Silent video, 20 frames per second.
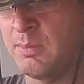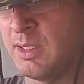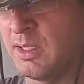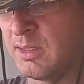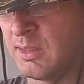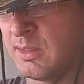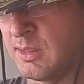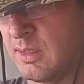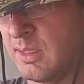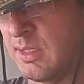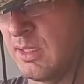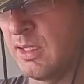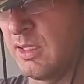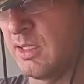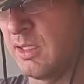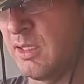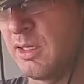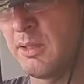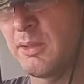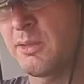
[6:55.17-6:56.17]
but
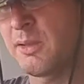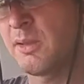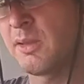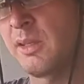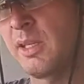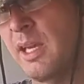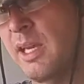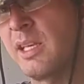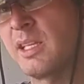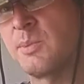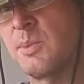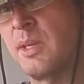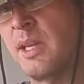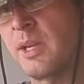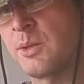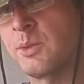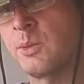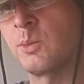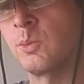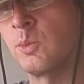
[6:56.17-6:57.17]
other than that, it's
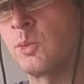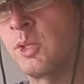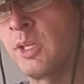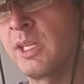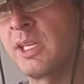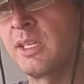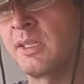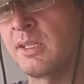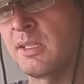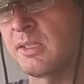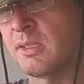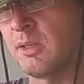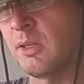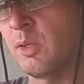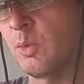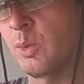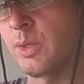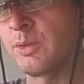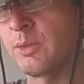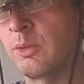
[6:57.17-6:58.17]
been actually really consistent
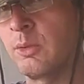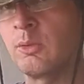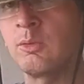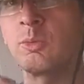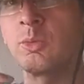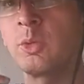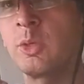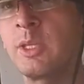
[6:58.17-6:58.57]
all the way through.